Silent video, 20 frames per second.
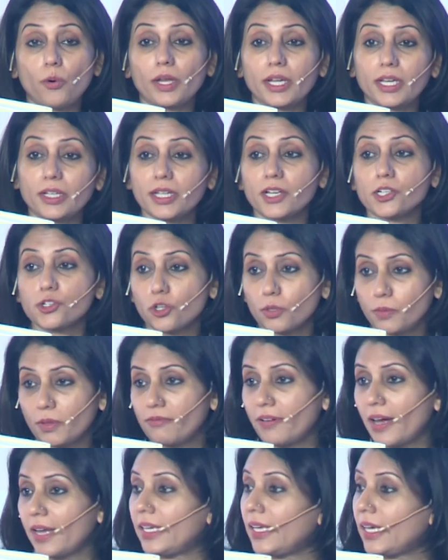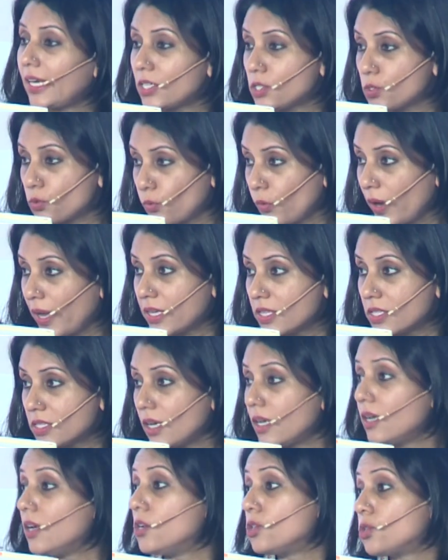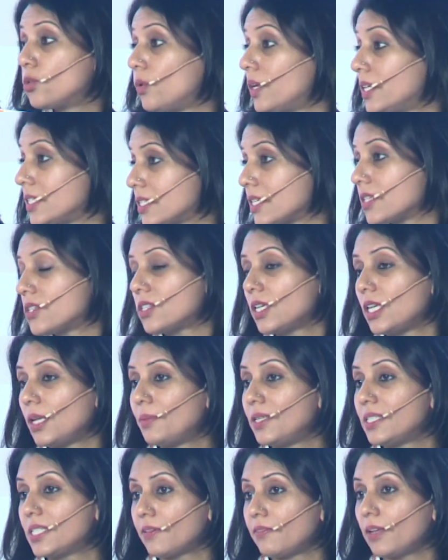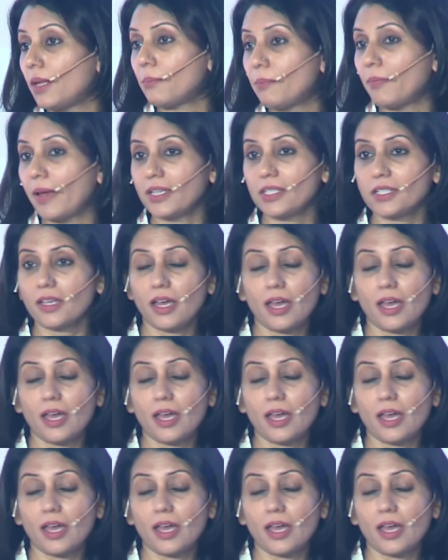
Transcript: India should be finding its ways towards sustainable development.